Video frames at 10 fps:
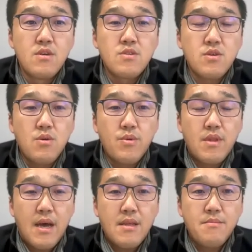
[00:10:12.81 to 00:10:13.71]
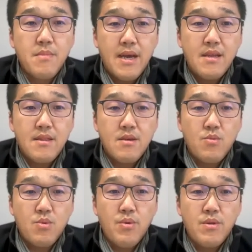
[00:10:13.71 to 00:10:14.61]
So with that in mind, I think
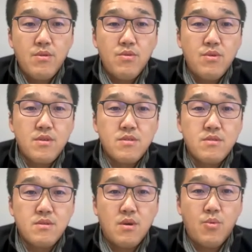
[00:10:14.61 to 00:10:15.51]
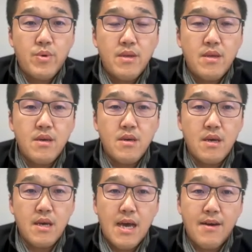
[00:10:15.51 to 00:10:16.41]
what we do is that we
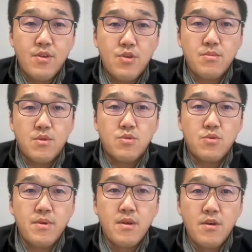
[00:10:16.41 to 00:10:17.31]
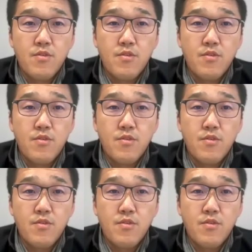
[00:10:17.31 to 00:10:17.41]
have human in the loop